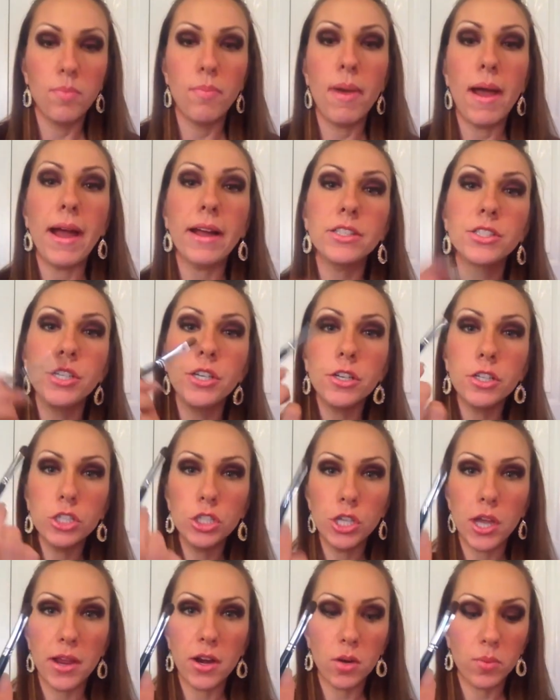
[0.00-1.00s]
Back to your
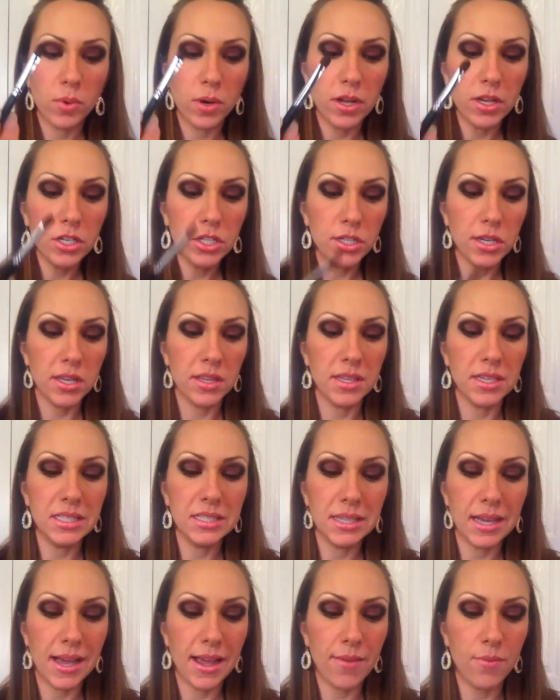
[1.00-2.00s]
shader brush, and this
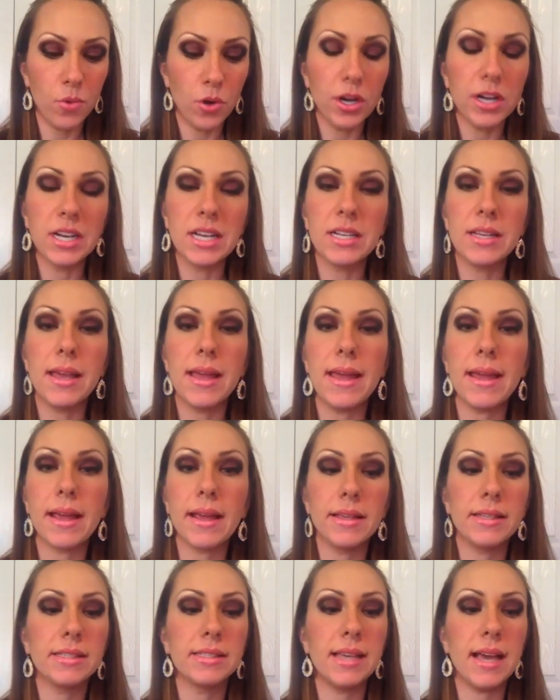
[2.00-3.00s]
time we're going to take
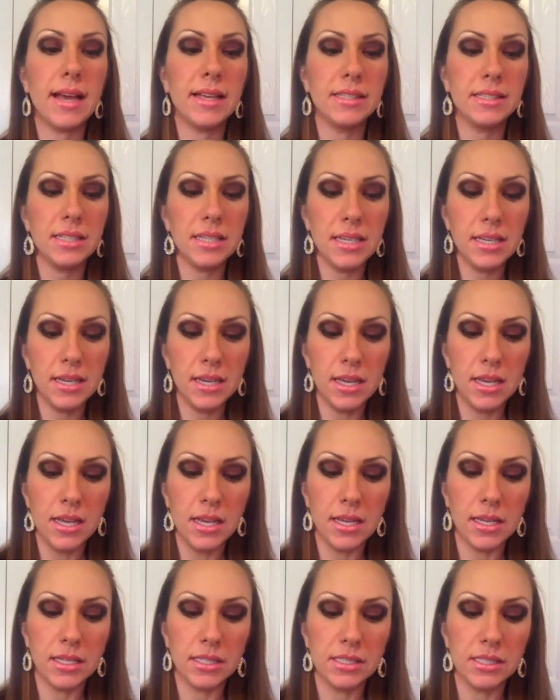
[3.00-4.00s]
Sassy.
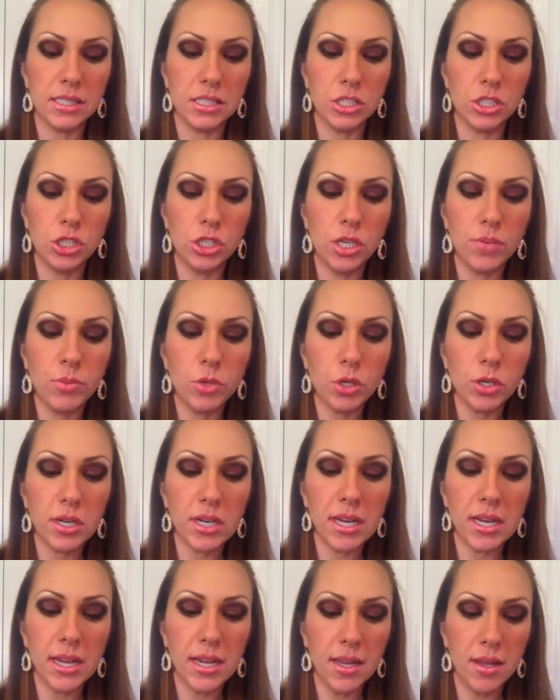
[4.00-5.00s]
It's a
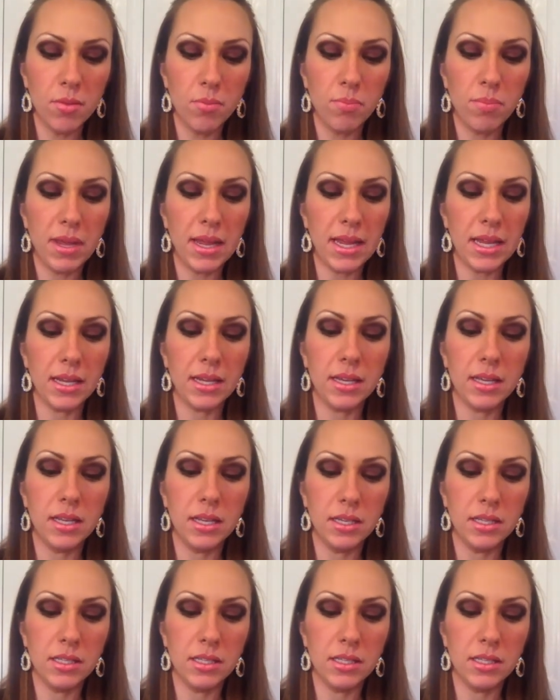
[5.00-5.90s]
shimmery pink.